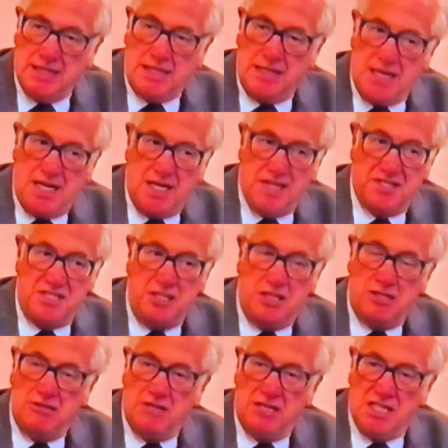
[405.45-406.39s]
and
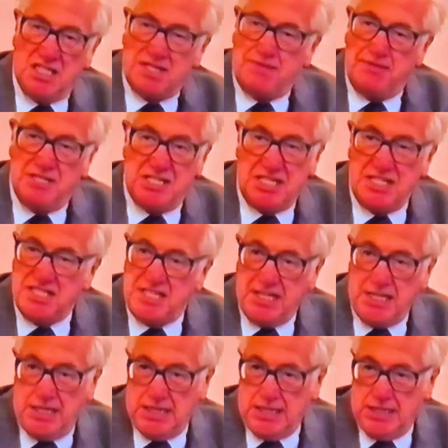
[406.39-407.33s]
nasty and grasping, as they
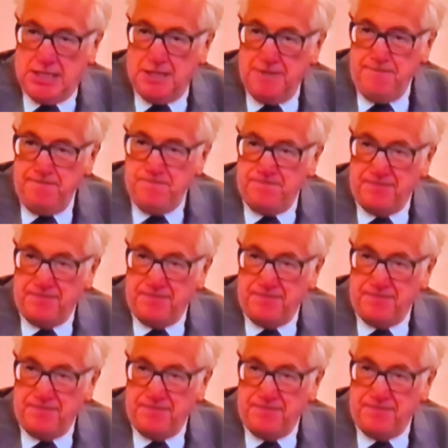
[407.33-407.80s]
still are,